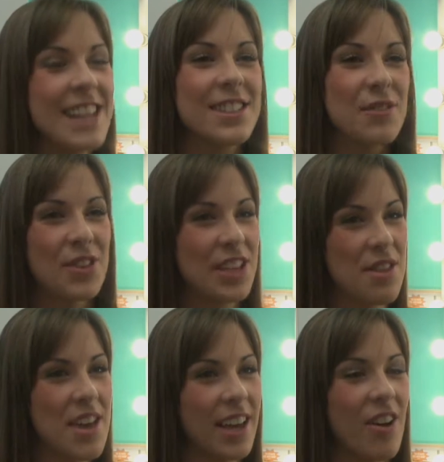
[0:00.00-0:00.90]
that's the funny
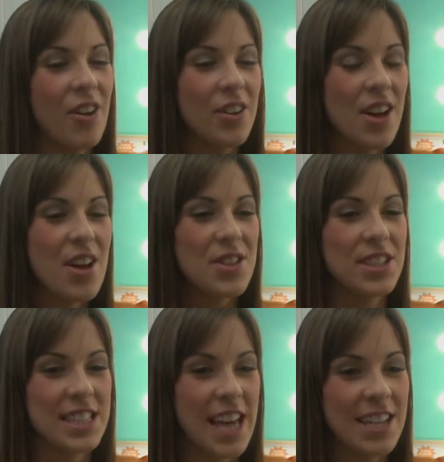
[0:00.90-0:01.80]
thing. All the
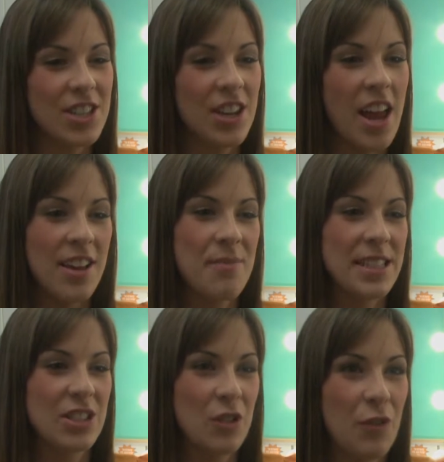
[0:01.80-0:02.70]
detention um,
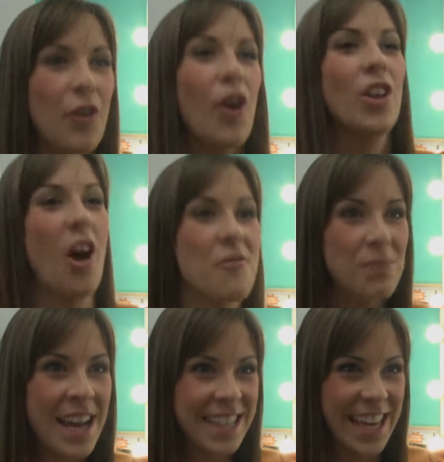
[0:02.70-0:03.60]
is just full of
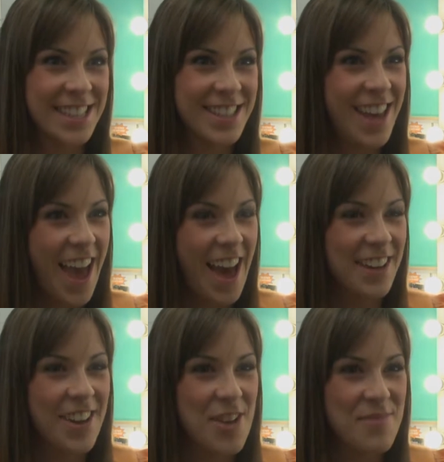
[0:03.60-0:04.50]
black kids,
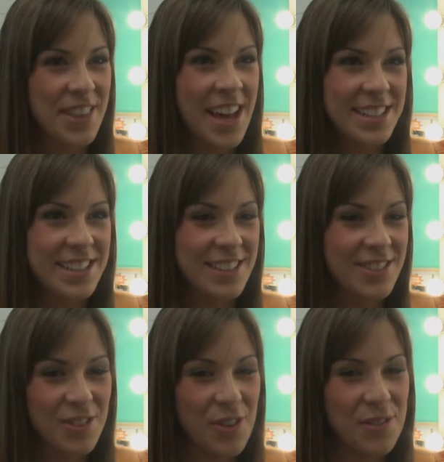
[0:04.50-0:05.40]
and um, that's
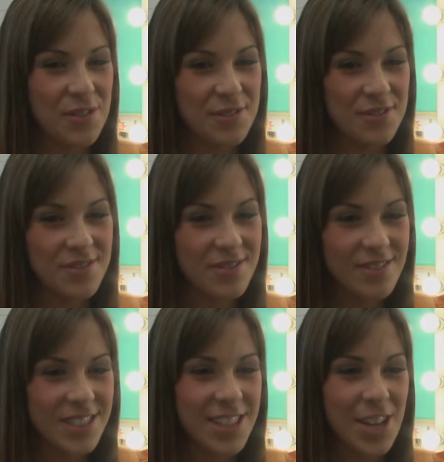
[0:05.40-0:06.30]
sort of
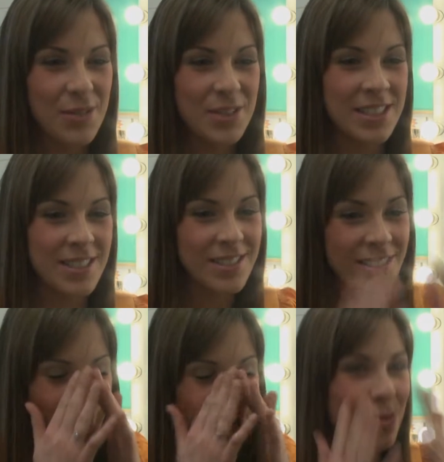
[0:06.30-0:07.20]
you know, it,
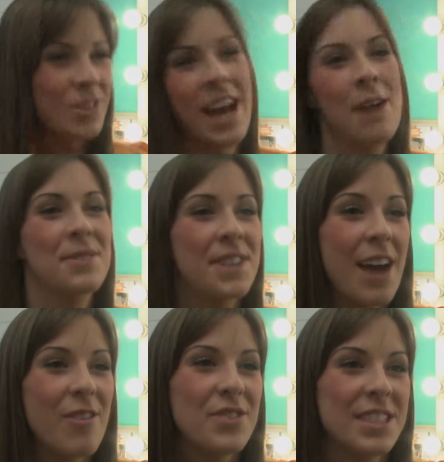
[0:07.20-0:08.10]
it just wouldn't happen
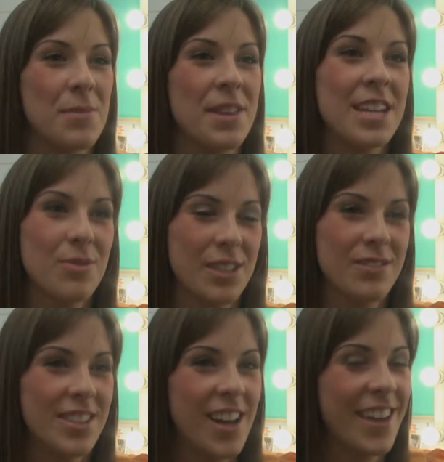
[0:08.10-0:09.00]
now, obviously, but that's what it
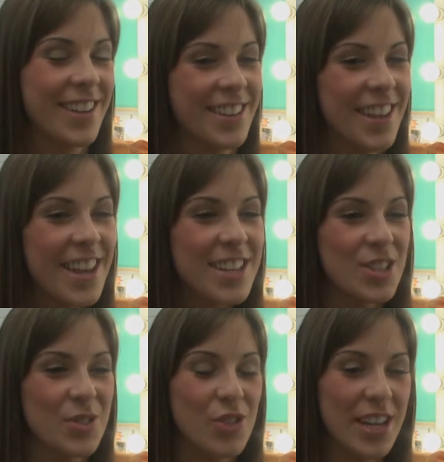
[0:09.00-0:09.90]
was like. And
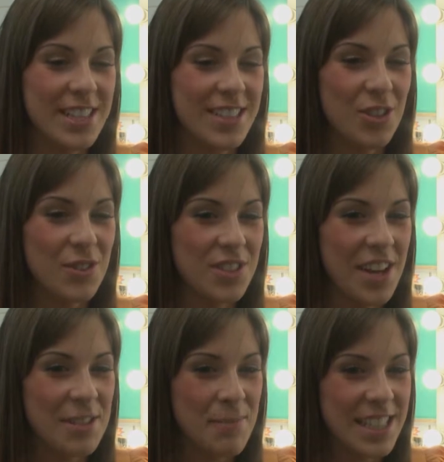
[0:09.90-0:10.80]
so Tracy sort of
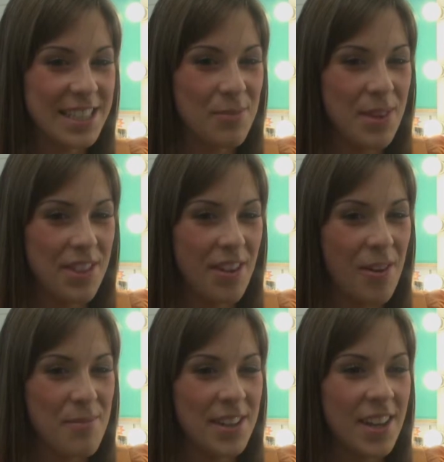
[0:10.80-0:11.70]
started mixing with
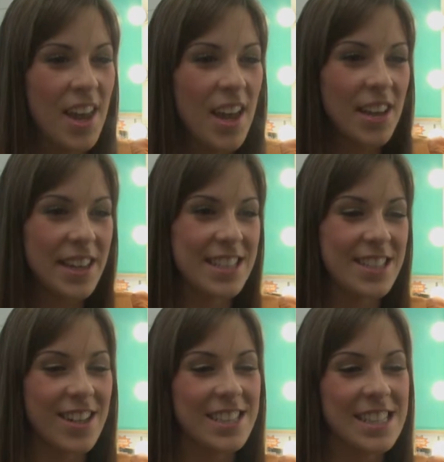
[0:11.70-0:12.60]
them, and they
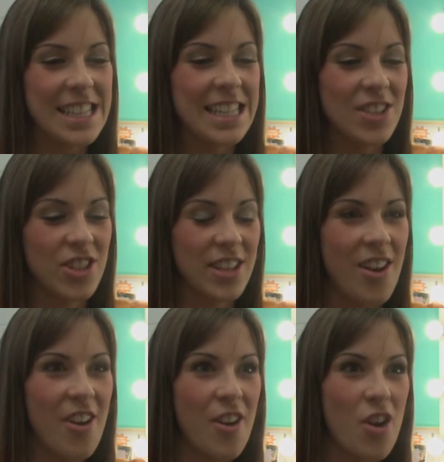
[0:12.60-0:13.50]
started teaching
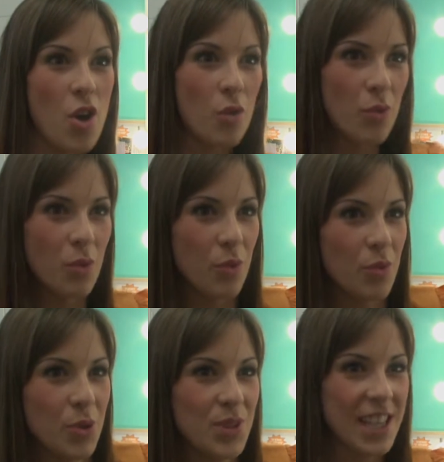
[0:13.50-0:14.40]
her
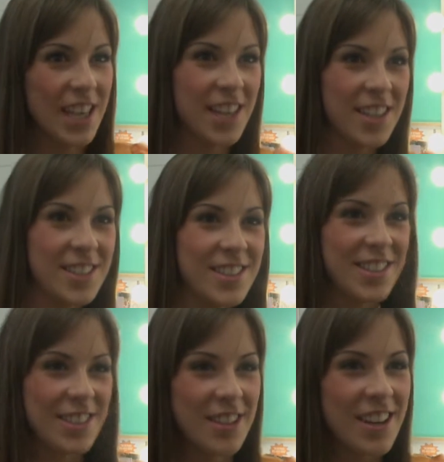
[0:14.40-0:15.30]
routines
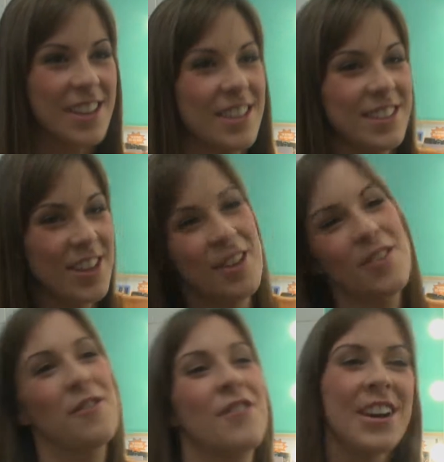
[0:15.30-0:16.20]
and you
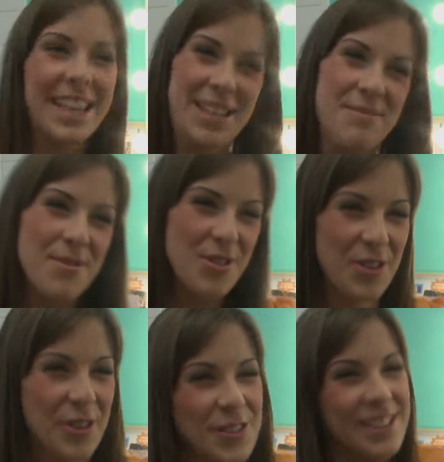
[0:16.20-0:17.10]
know funky
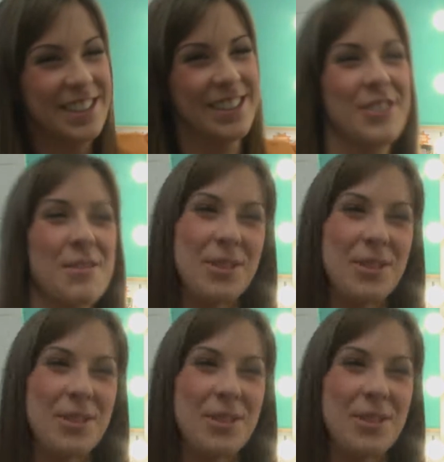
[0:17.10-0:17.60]
moves and the, the